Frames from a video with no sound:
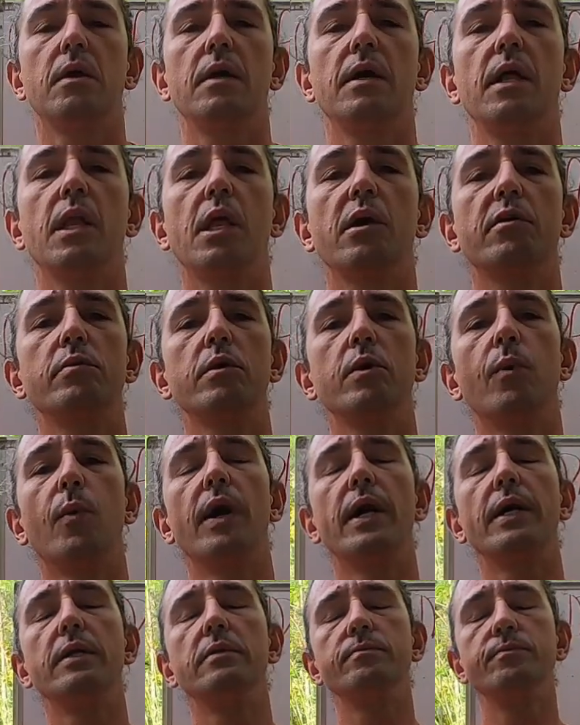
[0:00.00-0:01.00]
Hello
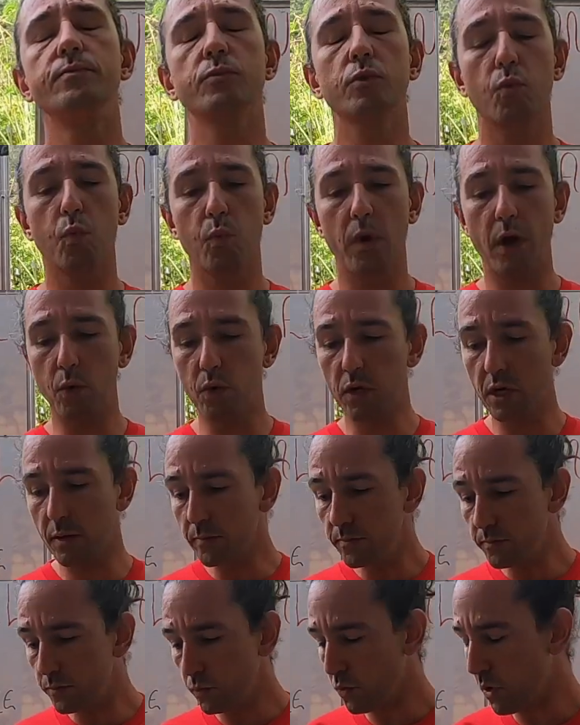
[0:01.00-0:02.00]
everyone,
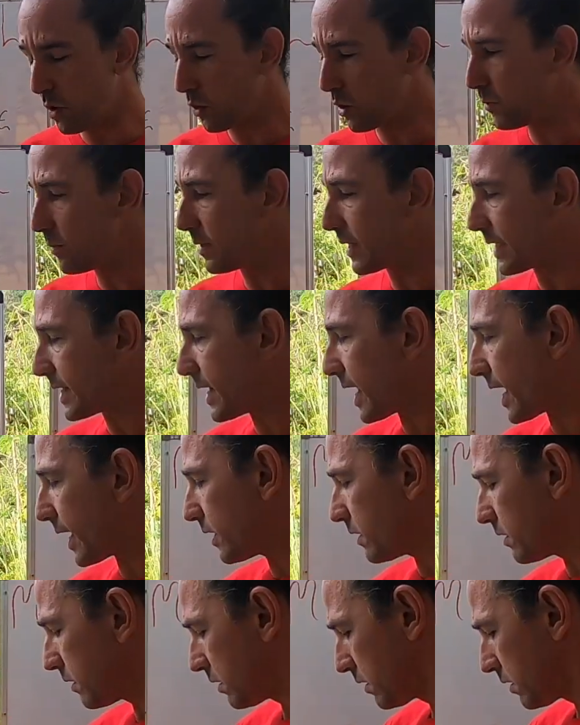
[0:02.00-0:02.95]
welcome again